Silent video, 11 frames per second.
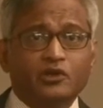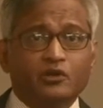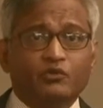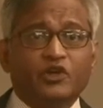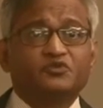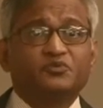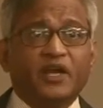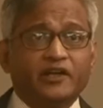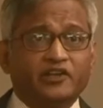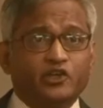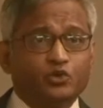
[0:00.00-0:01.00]
We have
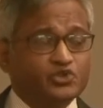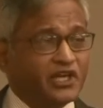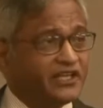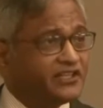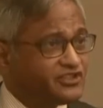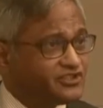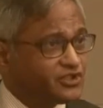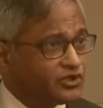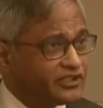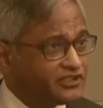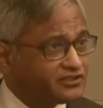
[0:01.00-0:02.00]
spent huge energies
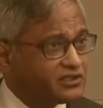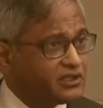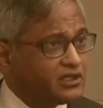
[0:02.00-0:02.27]
on this